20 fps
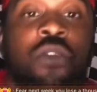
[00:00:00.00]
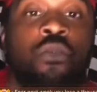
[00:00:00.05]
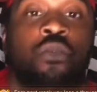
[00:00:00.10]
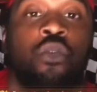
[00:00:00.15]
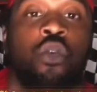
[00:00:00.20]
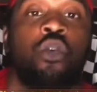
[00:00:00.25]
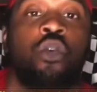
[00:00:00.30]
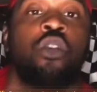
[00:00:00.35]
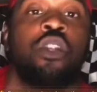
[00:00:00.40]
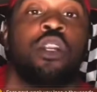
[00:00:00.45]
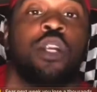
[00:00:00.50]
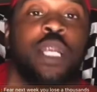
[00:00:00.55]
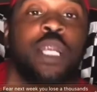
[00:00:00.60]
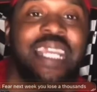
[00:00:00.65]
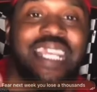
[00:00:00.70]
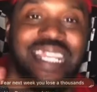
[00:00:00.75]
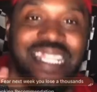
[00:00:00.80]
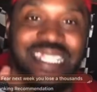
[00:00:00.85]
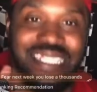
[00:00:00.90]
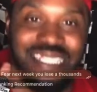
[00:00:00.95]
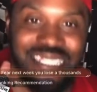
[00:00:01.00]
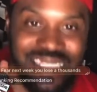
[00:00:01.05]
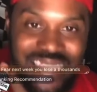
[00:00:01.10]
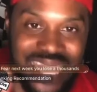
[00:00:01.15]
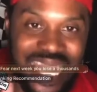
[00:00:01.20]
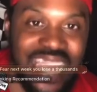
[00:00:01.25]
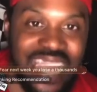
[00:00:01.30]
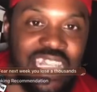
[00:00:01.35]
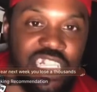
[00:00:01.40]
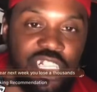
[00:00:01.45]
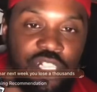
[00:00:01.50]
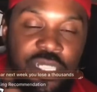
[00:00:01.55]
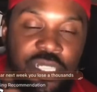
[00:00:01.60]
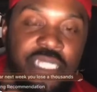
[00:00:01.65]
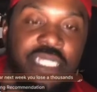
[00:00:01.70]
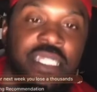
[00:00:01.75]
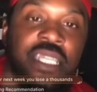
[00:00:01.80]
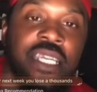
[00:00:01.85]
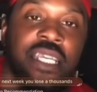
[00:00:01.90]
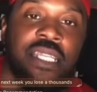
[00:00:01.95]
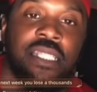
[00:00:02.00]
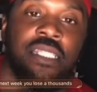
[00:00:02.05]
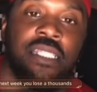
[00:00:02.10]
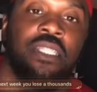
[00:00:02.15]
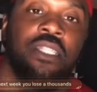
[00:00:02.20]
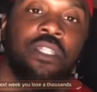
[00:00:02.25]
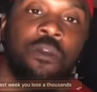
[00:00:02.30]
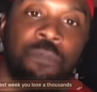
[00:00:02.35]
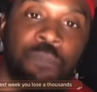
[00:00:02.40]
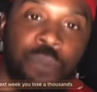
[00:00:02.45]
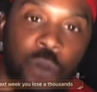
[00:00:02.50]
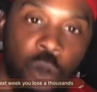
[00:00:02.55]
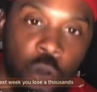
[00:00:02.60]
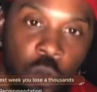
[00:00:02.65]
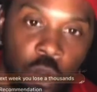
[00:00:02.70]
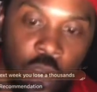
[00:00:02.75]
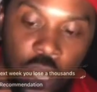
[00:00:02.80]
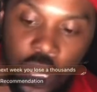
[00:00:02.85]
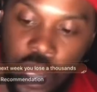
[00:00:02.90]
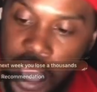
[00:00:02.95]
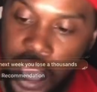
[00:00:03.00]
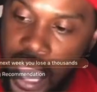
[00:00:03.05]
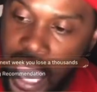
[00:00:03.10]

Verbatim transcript: ruler is dangerous to the poor.